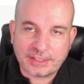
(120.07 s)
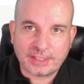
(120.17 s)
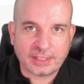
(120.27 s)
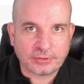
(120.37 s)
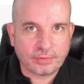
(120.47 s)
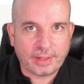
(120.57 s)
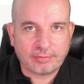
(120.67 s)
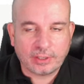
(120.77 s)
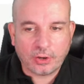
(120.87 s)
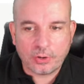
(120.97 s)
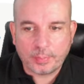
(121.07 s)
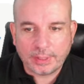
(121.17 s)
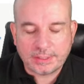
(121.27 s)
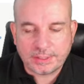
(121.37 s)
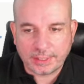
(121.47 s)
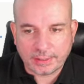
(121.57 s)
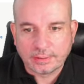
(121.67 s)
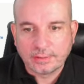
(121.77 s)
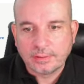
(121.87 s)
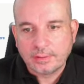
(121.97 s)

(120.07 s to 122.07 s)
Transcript: these things for their reliability,